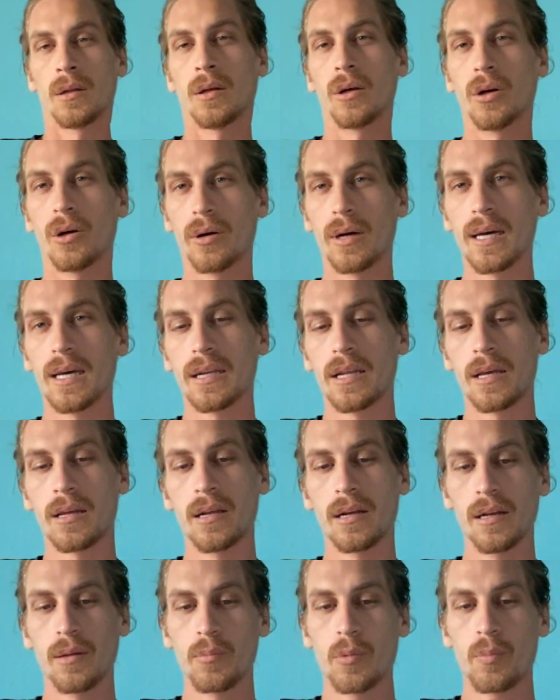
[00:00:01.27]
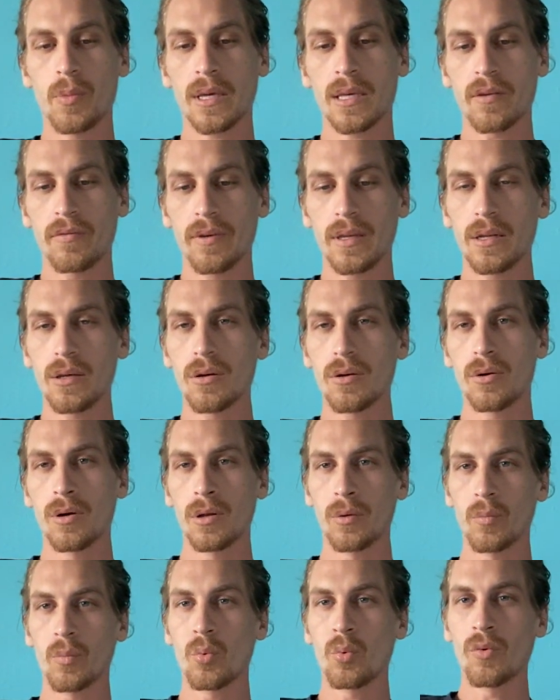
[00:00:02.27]
All right, let me make a video
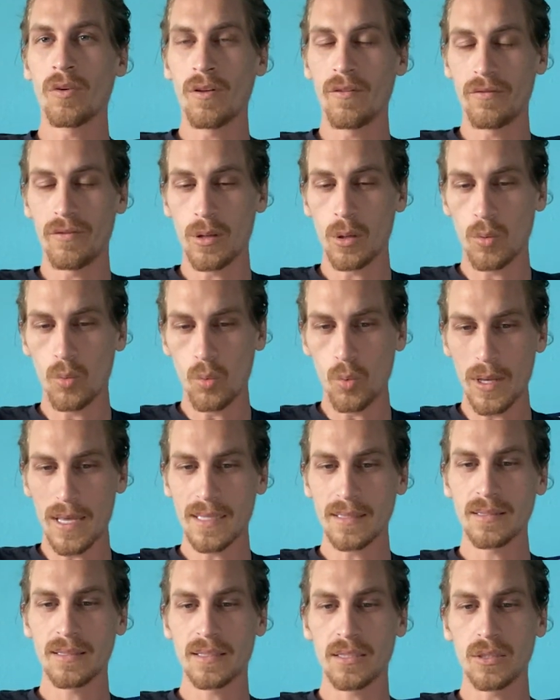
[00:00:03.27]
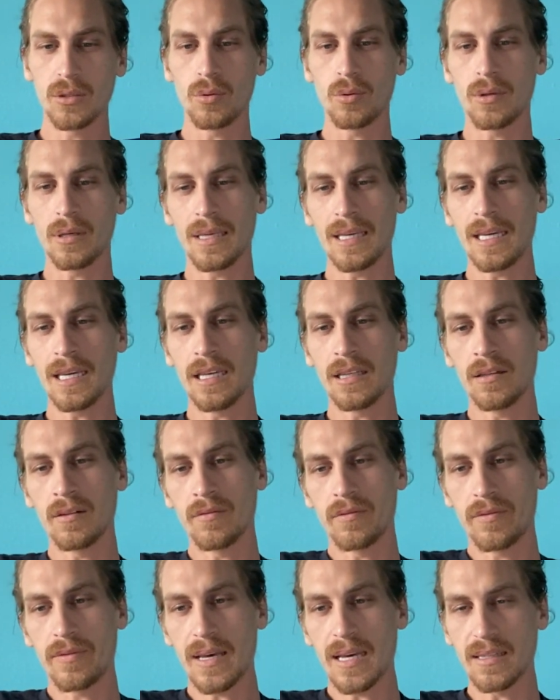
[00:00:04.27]
on when to
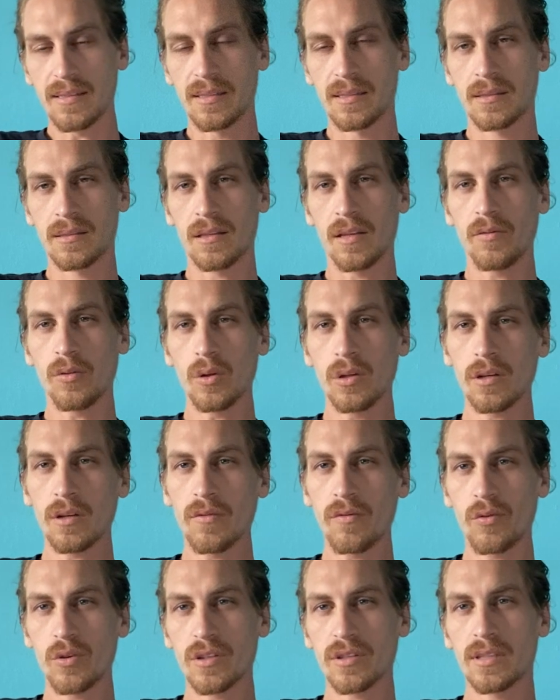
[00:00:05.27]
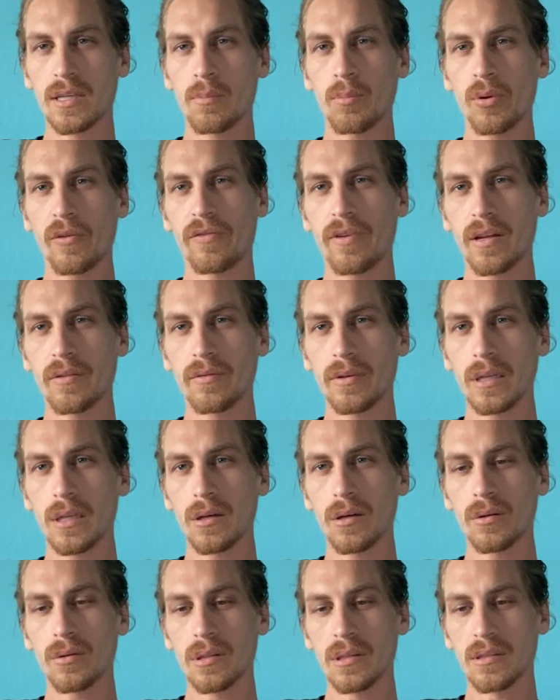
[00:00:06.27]
invest. If you're looking for a simplified
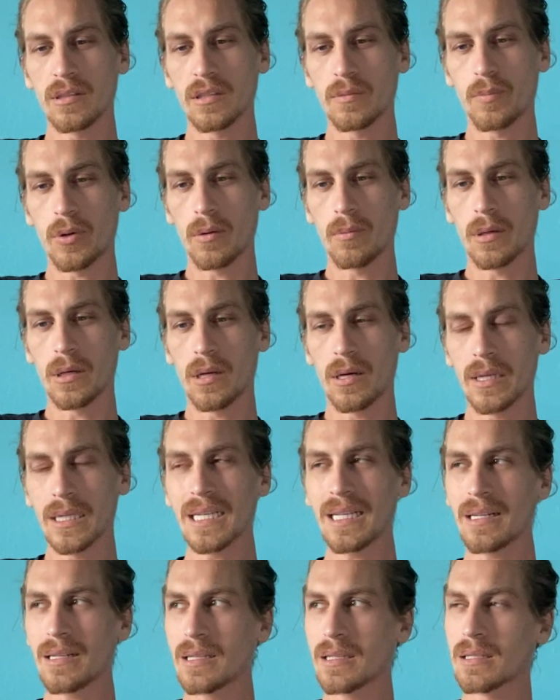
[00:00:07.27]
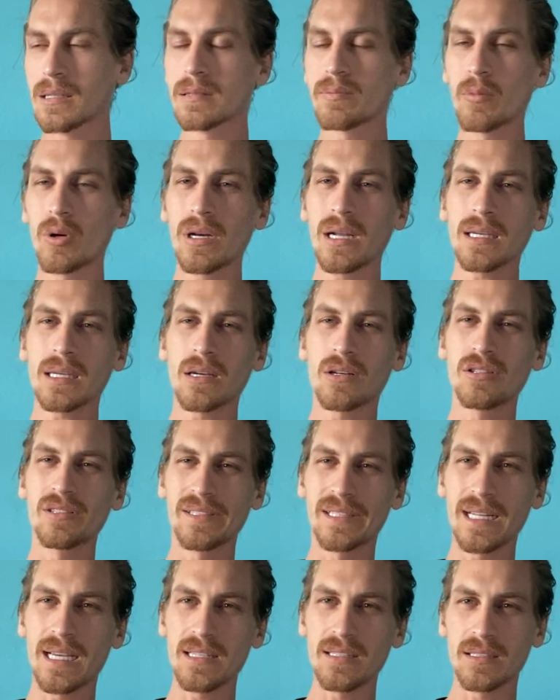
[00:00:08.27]
video, this is probably not it. It's more like a
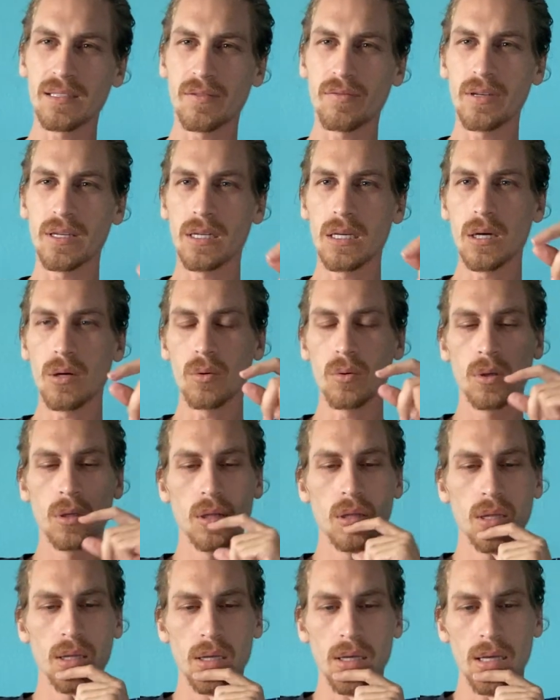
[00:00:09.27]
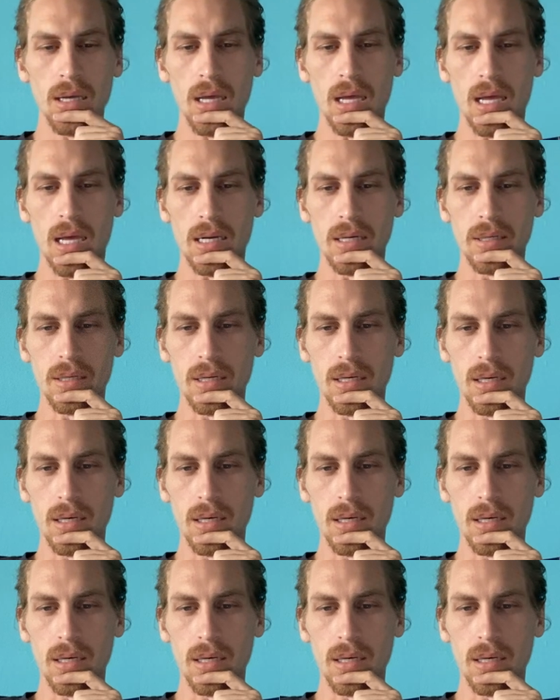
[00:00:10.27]
condensed video. And